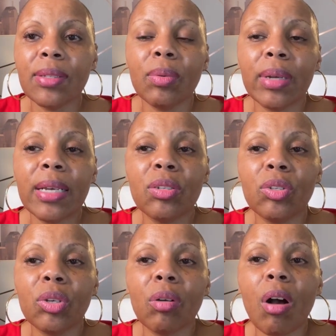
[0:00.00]
So nice
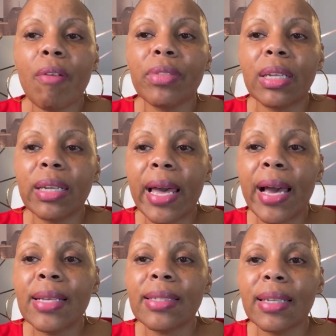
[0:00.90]
to turn off the
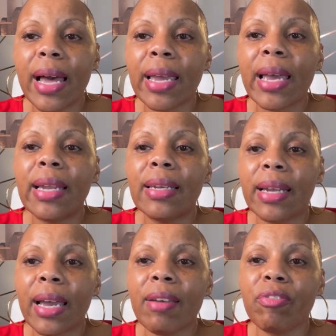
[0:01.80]
last light at
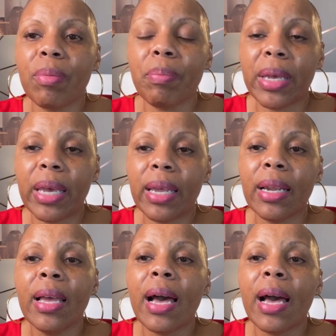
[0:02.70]
night from bed.